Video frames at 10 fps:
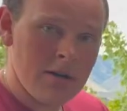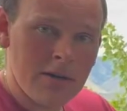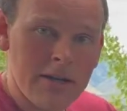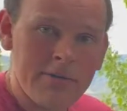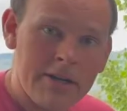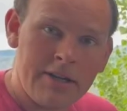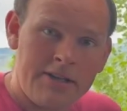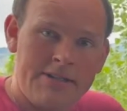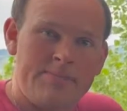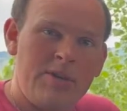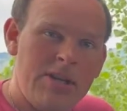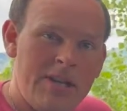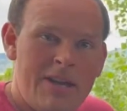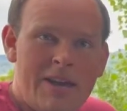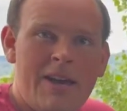right, well, it's been
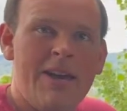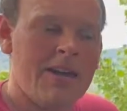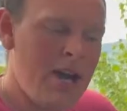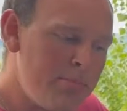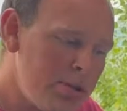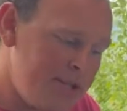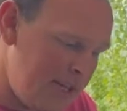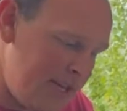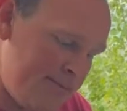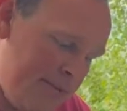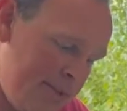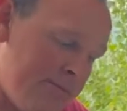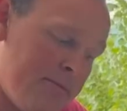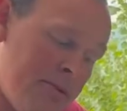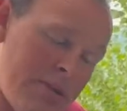a couple of days. Man, this was
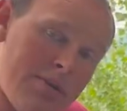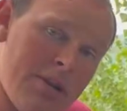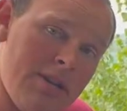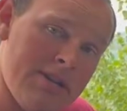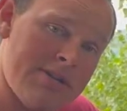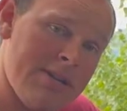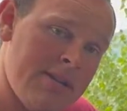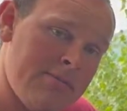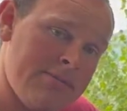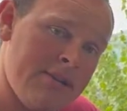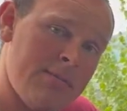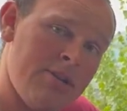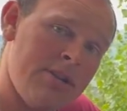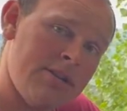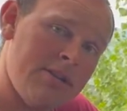really quick. This said it wasn't going to be
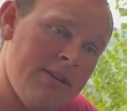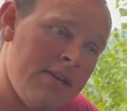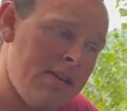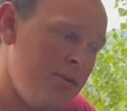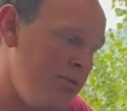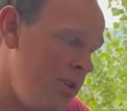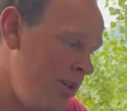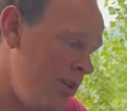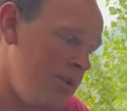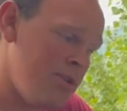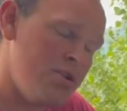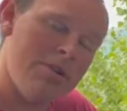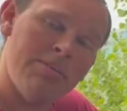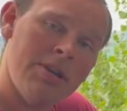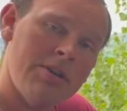here till the end of the week. The
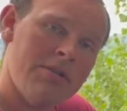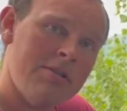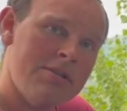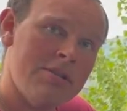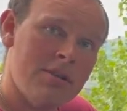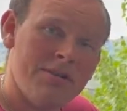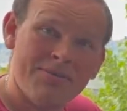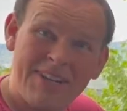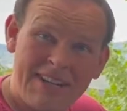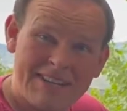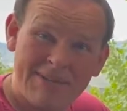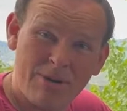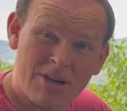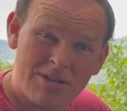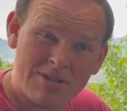shipping only took 3 days. I bought
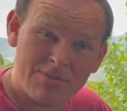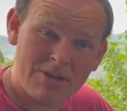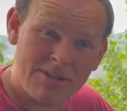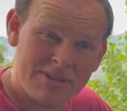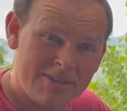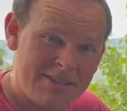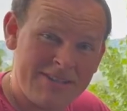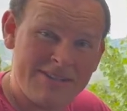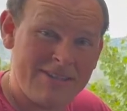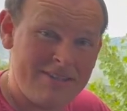it on the 20th, and it's the